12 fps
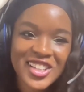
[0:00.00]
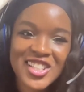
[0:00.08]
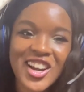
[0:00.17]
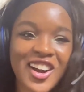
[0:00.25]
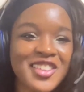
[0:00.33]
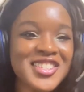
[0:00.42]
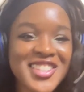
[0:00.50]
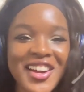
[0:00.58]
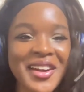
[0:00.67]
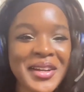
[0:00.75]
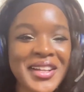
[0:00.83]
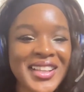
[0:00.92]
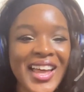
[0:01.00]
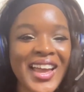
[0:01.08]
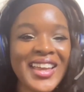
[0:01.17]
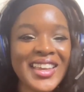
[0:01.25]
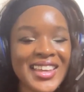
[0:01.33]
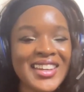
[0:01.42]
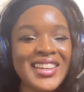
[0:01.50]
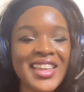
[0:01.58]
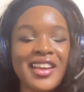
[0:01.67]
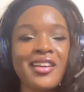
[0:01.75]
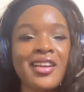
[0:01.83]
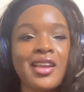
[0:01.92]
arms dirty. Like get in
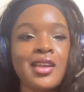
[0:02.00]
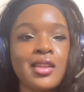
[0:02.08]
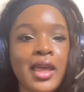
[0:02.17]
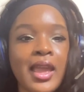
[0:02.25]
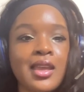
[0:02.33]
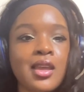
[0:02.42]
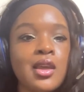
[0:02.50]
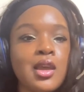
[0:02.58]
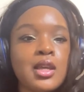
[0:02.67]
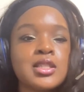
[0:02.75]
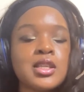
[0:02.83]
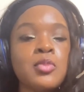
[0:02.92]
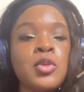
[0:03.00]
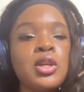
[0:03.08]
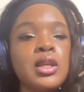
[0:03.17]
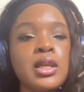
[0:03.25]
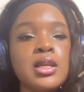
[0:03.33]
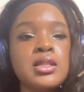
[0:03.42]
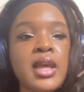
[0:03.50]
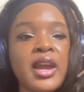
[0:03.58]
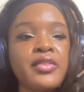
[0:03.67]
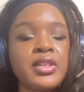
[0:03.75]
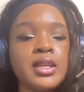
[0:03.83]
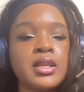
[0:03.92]
there and like, because community is
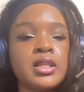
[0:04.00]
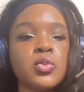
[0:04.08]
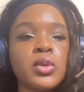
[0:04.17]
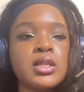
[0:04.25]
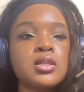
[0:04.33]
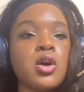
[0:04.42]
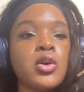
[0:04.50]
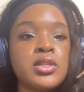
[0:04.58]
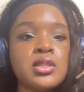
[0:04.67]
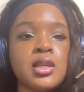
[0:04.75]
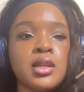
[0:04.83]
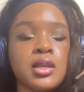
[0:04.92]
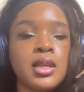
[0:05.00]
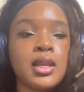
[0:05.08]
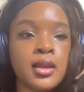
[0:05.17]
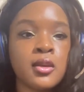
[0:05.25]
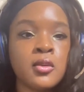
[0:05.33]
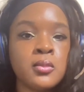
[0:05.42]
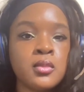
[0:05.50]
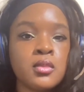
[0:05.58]
everything. Because when it's all said and done,